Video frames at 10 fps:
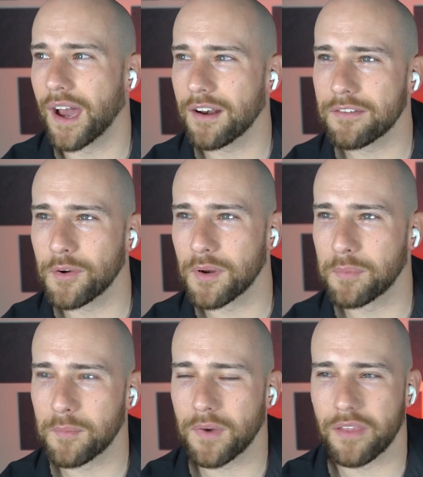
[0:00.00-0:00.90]
don't know if I want
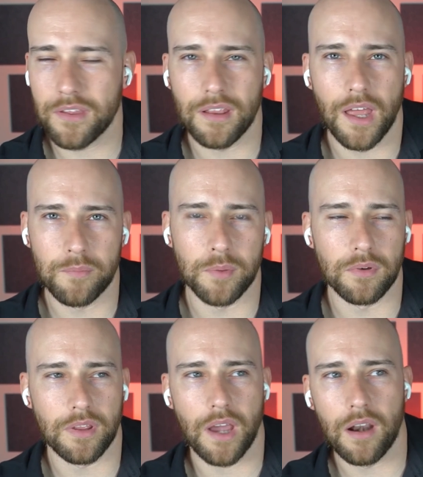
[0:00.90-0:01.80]
to put, I think a lot of
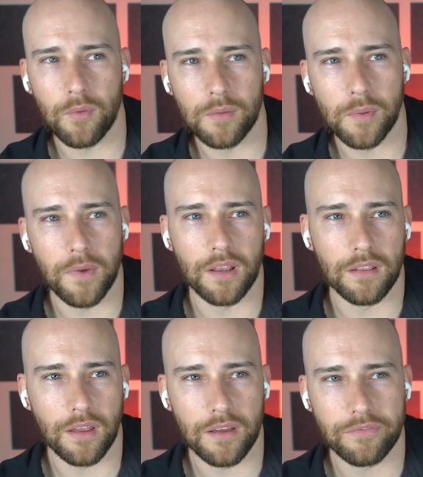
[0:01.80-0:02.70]
people are like, I don't want to put my
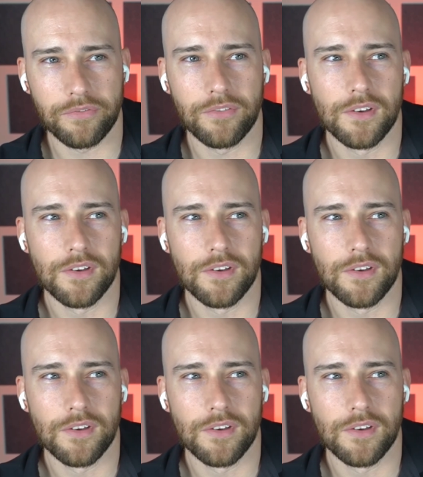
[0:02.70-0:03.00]
life